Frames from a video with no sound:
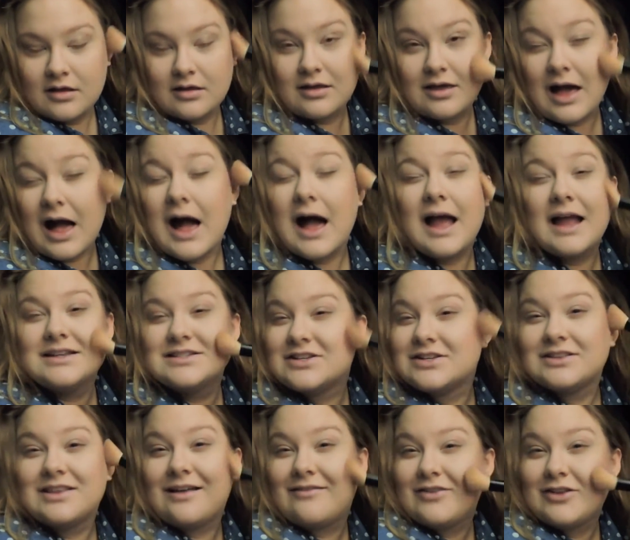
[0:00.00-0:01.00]
guide
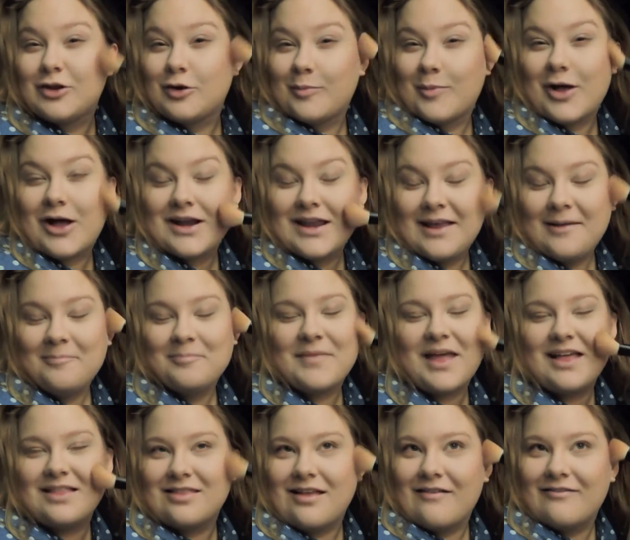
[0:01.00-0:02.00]
to loving your body.
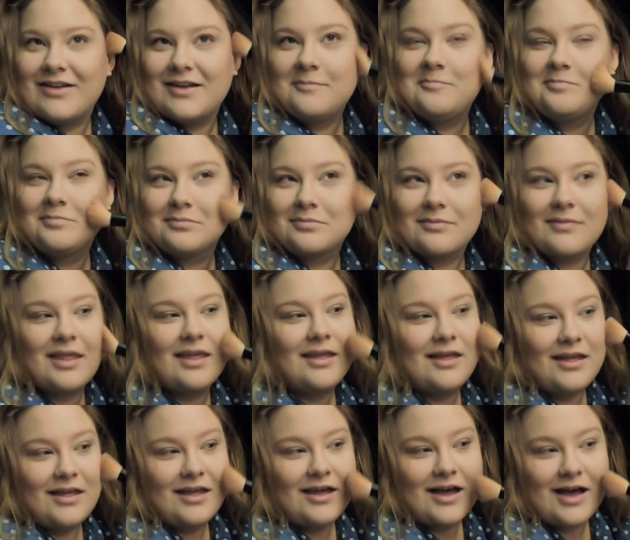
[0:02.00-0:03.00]
I love it.
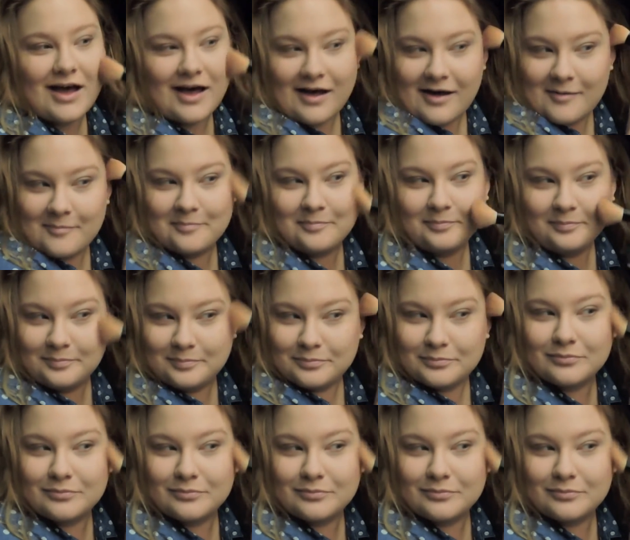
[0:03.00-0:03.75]
I'm